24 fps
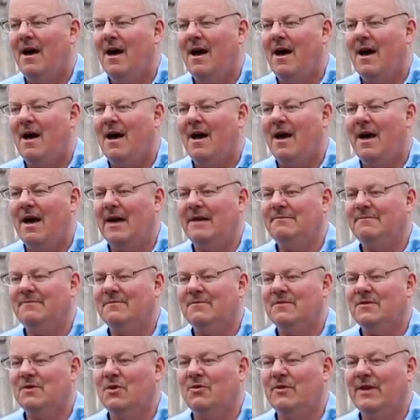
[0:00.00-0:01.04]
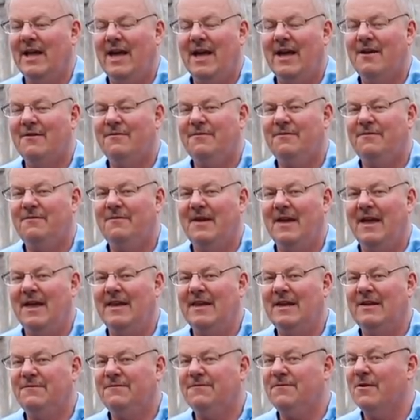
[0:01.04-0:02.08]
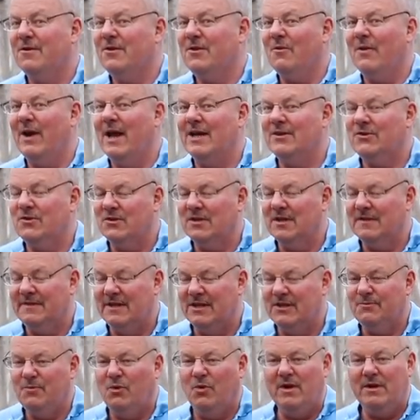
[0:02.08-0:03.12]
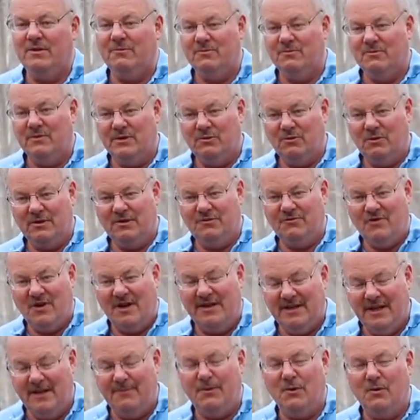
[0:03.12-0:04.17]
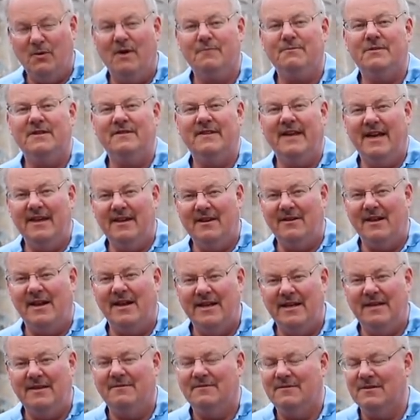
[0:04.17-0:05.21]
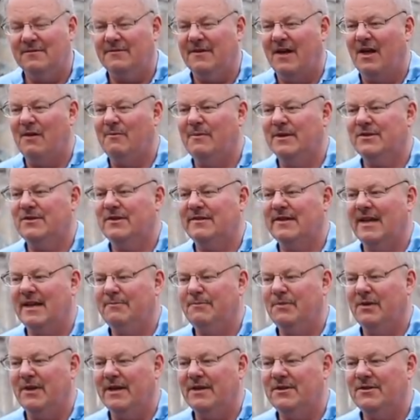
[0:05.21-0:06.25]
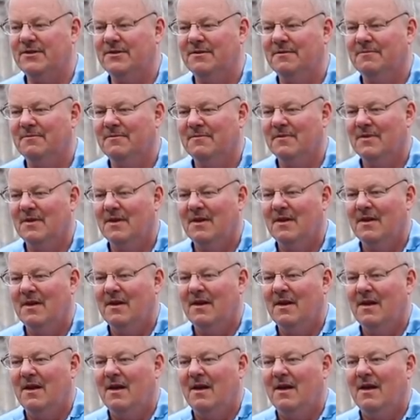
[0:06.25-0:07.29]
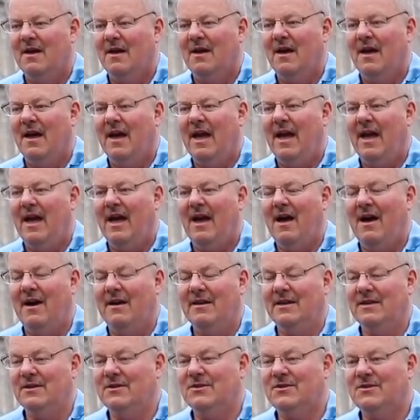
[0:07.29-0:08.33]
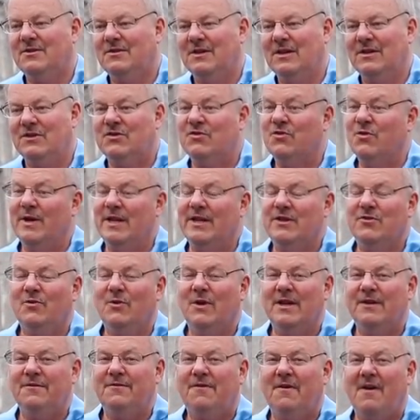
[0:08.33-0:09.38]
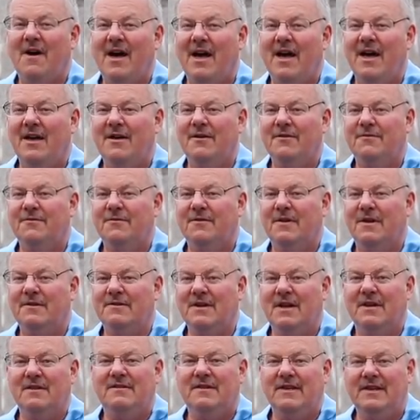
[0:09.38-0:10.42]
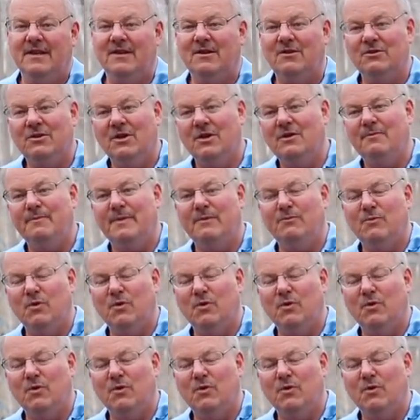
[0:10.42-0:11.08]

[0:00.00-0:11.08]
Uh, I don't have any further answers at this point. We will try to keep you up to date on any developments that take place. Uh, is, is 2025 a done deal? Could it be